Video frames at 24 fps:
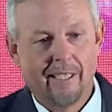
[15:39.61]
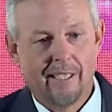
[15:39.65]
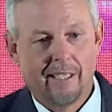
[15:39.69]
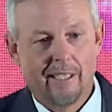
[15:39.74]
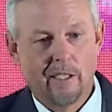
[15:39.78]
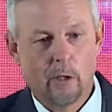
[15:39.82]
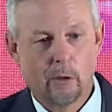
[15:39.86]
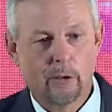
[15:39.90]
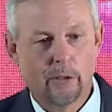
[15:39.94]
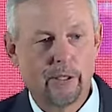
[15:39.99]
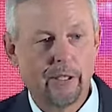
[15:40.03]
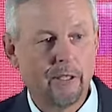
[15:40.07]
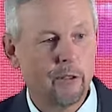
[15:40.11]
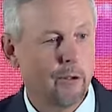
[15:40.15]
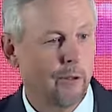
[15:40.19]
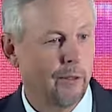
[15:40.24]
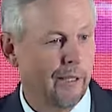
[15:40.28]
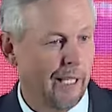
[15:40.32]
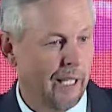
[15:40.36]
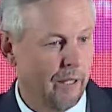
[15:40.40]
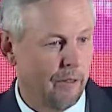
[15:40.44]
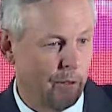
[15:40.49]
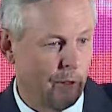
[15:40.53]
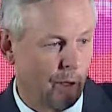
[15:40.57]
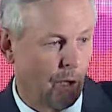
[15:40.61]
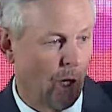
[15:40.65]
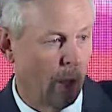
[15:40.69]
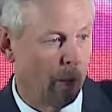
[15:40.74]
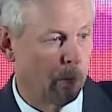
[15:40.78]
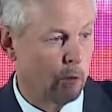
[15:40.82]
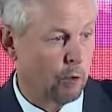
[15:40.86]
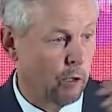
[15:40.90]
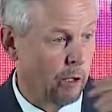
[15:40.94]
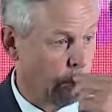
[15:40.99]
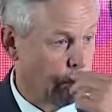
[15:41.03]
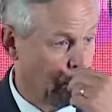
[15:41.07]
You'll see today, if you come
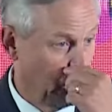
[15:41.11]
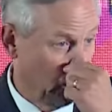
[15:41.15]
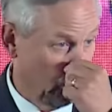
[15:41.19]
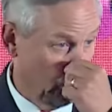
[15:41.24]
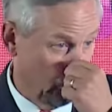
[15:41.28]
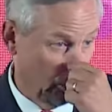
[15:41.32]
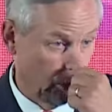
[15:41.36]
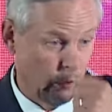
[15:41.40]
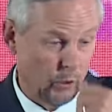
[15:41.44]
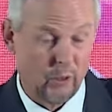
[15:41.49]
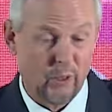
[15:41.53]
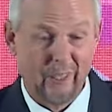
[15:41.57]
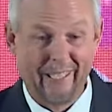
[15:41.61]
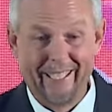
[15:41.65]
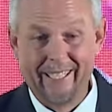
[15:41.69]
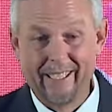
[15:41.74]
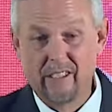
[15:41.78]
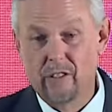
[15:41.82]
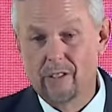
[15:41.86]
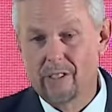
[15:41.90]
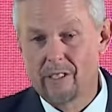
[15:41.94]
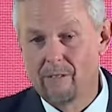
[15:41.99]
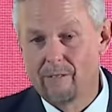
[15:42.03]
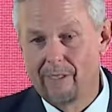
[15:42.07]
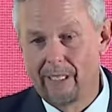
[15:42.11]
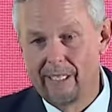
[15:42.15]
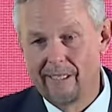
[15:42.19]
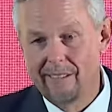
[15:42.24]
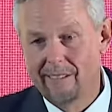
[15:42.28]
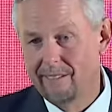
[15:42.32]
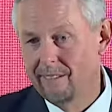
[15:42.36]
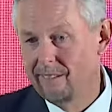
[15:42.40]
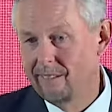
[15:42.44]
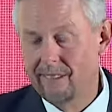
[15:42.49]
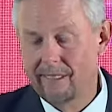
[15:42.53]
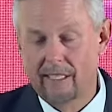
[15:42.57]
to our booth, you'll see edge
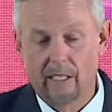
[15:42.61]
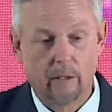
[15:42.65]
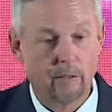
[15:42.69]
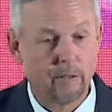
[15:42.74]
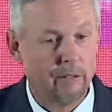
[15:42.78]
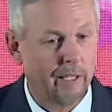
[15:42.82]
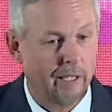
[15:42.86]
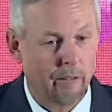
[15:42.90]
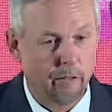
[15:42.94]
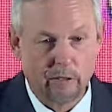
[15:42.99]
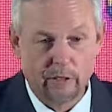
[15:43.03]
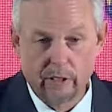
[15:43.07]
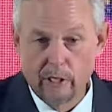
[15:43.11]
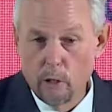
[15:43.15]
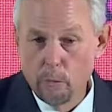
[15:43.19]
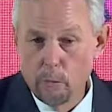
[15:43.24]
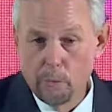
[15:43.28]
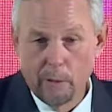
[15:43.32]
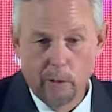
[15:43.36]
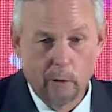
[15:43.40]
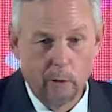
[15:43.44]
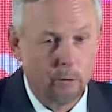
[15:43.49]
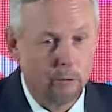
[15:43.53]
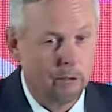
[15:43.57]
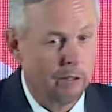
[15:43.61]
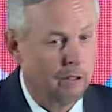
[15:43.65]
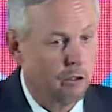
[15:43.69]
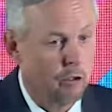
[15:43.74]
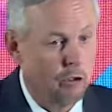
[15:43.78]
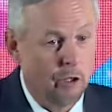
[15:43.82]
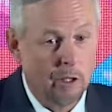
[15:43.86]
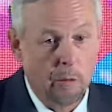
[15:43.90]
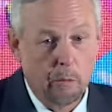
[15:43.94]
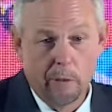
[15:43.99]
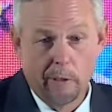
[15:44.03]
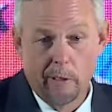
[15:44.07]
devices that obviously have CPUs and
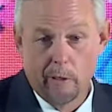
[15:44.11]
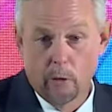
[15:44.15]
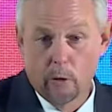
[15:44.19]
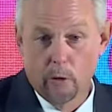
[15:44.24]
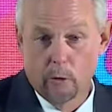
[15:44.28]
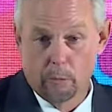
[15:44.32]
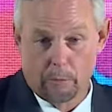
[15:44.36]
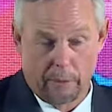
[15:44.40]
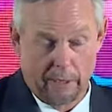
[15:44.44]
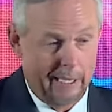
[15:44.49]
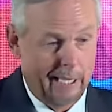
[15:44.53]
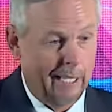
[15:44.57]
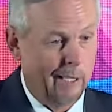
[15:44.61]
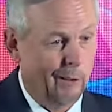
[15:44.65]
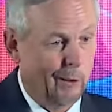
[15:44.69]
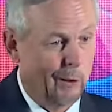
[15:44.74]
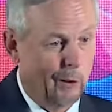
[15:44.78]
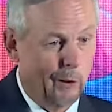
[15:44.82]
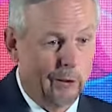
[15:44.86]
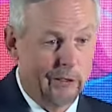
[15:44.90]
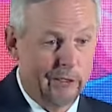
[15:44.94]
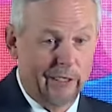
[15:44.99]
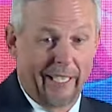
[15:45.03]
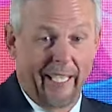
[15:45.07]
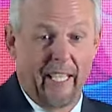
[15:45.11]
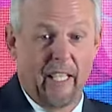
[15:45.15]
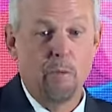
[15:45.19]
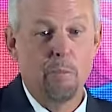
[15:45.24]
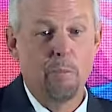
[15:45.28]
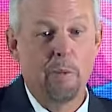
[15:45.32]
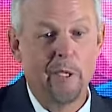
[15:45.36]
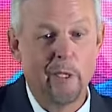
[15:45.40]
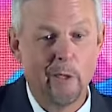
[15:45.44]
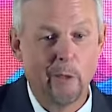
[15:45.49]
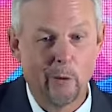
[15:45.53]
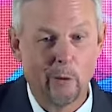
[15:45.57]
GPUs, but now also
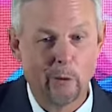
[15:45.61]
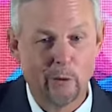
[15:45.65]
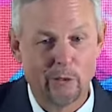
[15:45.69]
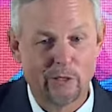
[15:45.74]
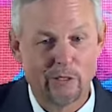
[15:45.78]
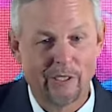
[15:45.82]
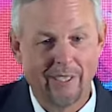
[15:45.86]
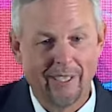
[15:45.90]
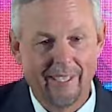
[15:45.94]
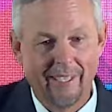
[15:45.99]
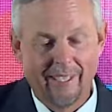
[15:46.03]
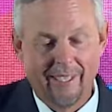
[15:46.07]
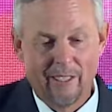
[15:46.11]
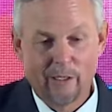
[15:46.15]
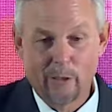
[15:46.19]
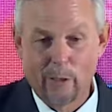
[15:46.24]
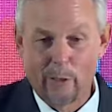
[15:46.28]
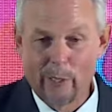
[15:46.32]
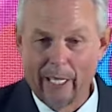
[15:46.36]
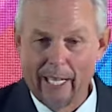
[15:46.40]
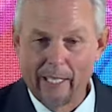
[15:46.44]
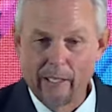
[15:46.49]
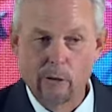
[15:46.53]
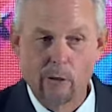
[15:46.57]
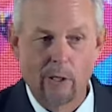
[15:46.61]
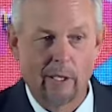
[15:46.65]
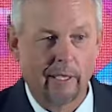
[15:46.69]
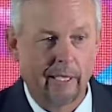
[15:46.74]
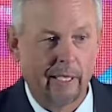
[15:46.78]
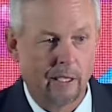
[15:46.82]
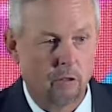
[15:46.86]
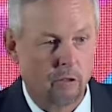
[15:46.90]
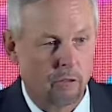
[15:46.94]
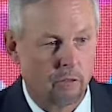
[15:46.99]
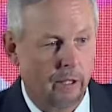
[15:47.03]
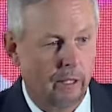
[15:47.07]
NPUs. So you actually
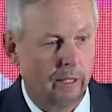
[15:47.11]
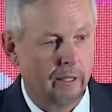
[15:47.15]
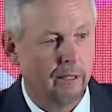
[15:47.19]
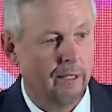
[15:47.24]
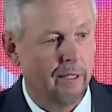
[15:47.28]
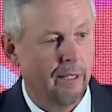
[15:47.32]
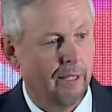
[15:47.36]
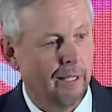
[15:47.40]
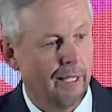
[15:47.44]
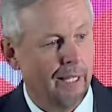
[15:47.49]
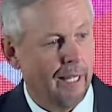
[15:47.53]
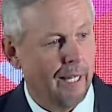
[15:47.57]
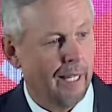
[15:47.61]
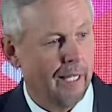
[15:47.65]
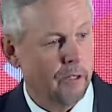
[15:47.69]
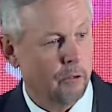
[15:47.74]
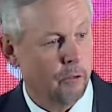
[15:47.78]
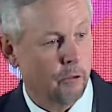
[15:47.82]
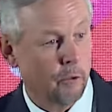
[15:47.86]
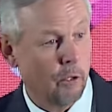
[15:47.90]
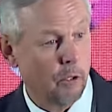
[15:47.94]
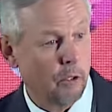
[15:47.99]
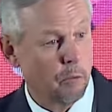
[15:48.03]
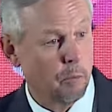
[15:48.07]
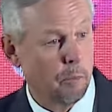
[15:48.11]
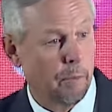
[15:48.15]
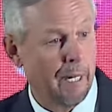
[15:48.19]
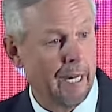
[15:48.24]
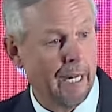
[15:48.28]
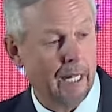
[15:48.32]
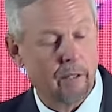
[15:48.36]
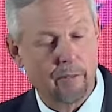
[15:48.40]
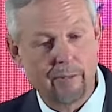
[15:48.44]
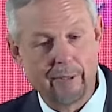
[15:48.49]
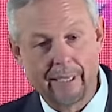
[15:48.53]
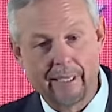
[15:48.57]
can run a certain
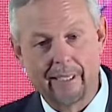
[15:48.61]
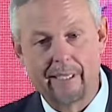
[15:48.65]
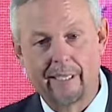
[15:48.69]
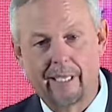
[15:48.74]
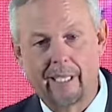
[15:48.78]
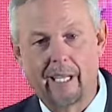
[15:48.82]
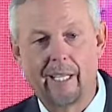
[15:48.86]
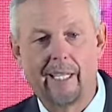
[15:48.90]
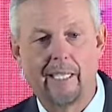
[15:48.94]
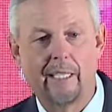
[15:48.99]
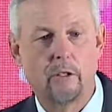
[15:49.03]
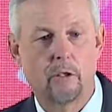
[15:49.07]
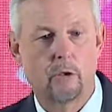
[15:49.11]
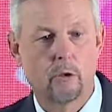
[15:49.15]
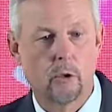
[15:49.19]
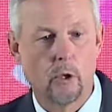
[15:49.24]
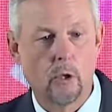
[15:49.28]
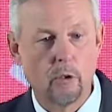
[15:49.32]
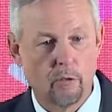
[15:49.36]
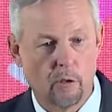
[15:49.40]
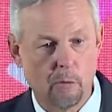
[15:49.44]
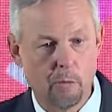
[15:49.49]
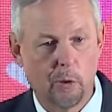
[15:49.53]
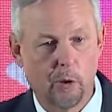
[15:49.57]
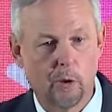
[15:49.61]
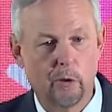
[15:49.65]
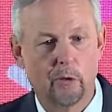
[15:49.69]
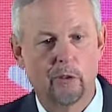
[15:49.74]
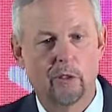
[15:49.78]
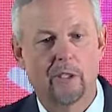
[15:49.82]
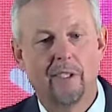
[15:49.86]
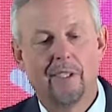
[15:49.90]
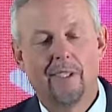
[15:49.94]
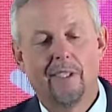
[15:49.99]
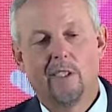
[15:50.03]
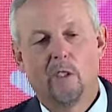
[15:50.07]
part of it in a client server mode
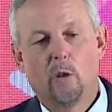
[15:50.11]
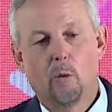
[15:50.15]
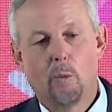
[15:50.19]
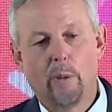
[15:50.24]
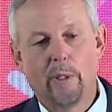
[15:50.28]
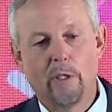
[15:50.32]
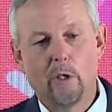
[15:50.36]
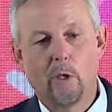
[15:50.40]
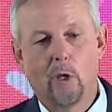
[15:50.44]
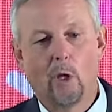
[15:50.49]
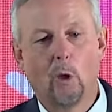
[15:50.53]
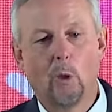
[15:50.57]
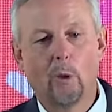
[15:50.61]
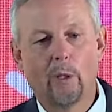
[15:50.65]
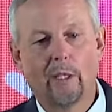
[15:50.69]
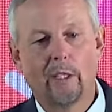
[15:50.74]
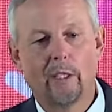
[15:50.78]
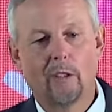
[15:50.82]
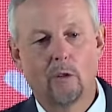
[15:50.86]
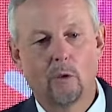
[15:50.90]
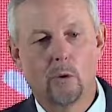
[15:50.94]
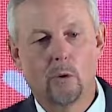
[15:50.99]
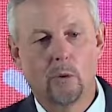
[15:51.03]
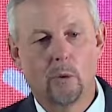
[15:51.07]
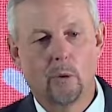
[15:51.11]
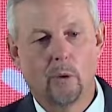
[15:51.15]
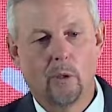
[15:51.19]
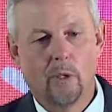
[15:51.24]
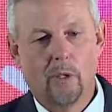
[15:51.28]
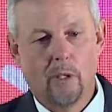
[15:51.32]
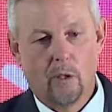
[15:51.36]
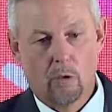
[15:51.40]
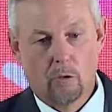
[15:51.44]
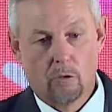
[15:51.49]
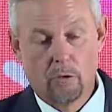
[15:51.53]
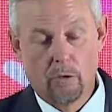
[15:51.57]
when you're looking to
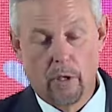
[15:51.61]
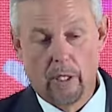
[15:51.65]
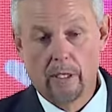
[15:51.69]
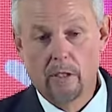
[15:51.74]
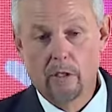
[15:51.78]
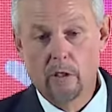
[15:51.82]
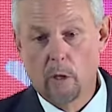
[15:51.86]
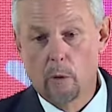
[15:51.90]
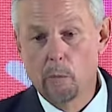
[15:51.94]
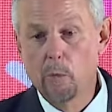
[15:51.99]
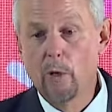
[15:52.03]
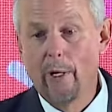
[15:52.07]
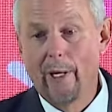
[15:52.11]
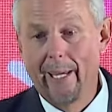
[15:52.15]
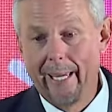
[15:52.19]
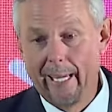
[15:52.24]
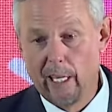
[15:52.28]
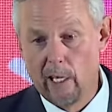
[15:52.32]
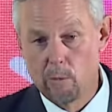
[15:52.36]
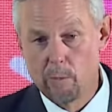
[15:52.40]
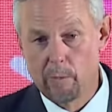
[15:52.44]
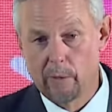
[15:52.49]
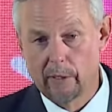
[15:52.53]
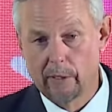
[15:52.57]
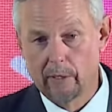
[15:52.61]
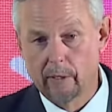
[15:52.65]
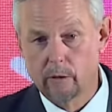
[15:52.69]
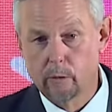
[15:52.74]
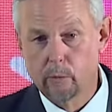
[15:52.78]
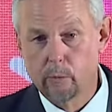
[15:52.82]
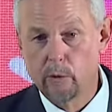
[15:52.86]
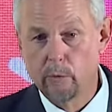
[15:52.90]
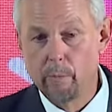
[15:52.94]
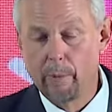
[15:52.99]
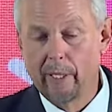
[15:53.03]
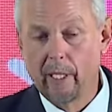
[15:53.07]
run some of the AI models,
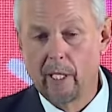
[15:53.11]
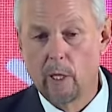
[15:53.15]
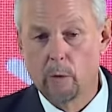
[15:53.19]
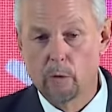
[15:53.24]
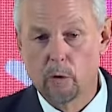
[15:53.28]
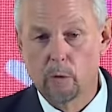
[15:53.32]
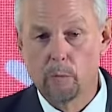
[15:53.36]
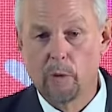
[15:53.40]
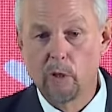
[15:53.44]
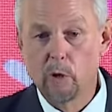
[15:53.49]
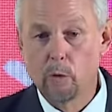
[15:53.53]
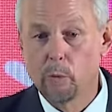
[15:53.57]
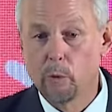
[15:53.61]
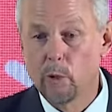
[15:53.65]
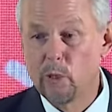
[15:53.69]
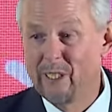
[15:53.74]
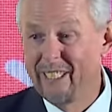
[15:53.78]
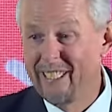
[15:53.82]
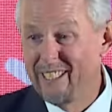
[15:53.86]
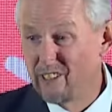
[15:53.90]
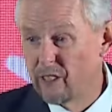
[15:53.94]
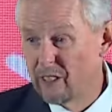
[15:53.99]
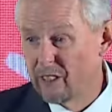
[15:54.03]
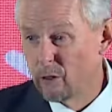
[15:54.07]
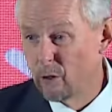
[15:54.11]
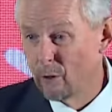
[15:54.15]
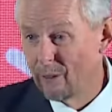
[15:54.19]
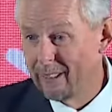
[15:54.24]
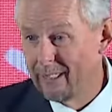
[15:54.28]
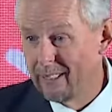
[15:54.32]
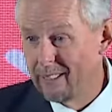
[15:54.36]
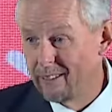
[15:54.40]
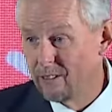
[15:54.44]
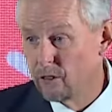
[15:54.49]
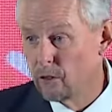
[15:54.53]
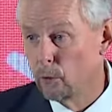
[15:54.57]
which becomes much more
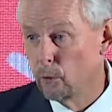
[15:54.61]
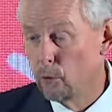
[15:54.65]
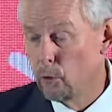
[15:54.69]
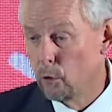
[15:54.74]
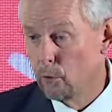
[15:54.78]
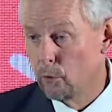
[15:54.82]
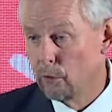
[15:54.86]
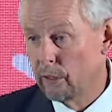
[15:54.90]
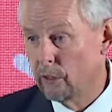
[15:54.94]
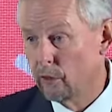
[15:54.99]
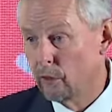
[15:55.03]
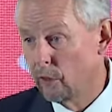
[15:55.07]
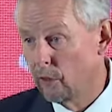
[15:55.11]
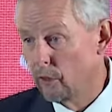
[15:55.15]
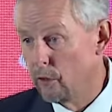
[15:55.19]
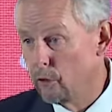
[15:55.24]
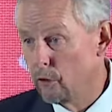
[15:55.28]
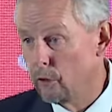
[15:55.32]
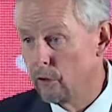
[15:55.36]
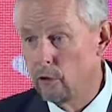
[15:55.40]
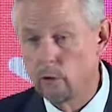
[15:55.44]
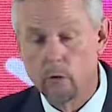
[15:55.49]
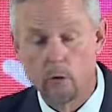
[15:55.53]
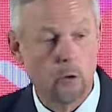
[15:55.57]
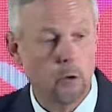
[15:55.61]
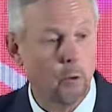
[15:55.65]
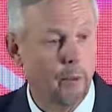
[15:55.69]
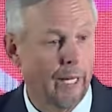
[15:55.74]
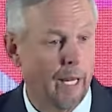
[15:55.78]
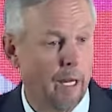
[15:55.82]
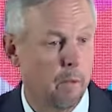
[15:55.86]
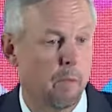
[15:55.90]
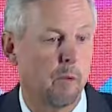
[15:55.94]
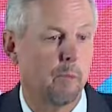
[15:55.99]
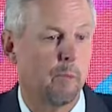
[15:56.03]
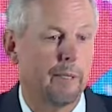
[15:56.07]
decentralized, so new technologies, new
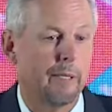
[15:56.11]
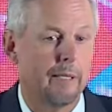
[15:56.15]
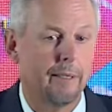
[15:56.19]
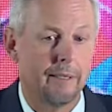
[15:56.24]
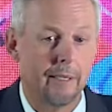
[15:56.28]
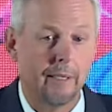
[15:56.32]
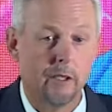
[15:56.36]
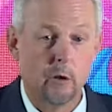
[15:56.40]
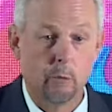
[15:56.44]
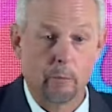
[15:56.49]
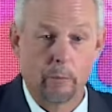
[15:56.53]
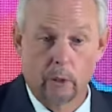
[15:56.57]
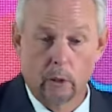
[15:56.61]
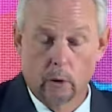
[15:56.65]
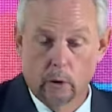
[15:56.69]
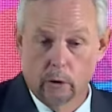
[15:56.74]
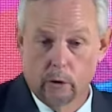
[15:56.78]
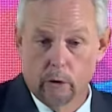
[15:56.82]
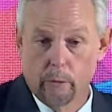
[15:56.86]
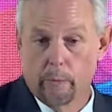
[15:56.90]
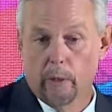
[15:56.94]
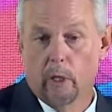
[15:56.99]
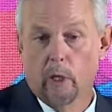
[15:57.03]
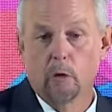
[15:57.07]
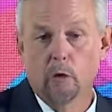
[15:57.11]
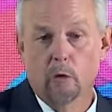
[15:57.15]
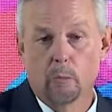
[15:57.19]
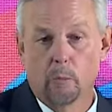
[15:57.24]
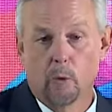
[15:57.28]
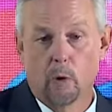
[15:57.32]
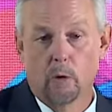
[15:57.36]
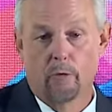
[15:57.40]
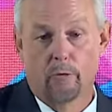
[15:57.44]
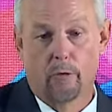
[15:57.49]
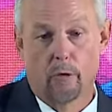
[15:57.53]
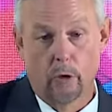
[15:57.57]
capabilities, but also becomes
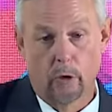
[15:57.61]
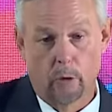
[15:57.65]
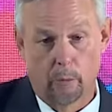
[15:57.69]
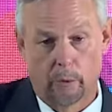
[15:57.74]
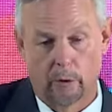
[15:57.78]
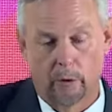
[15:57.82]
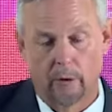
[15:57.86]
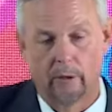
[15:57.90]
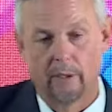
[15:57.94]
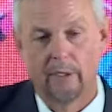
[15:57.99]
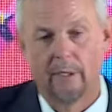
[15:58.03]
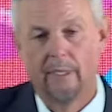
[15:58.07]
more affordable.